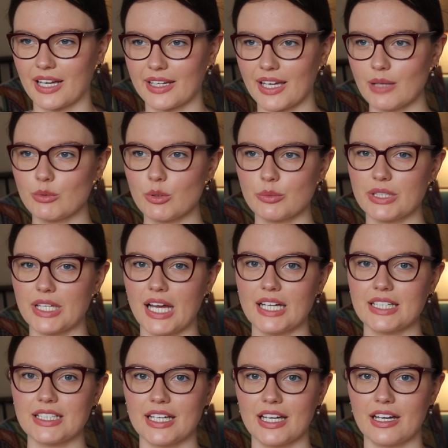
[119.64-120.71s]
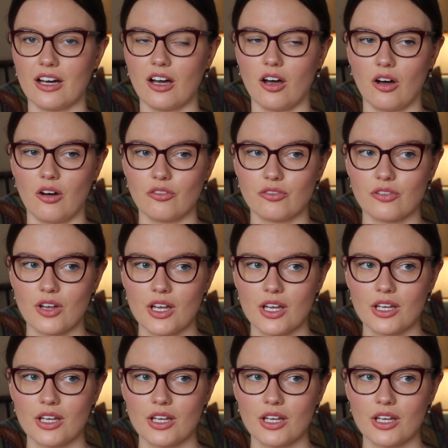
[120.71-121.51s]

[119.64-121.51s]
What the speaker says: I came up with the idea of